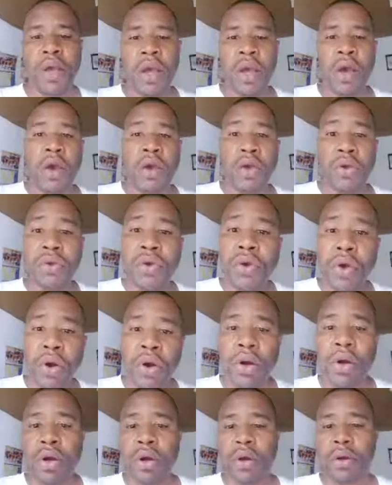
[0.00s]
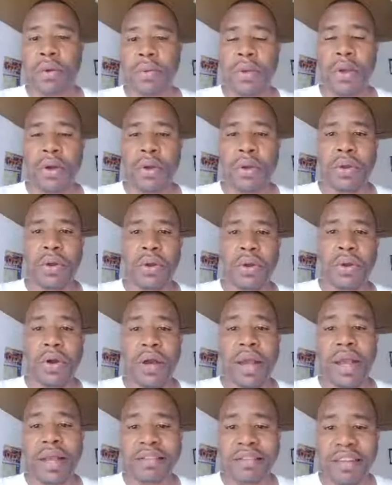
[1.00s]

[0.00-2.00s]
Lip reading: your existence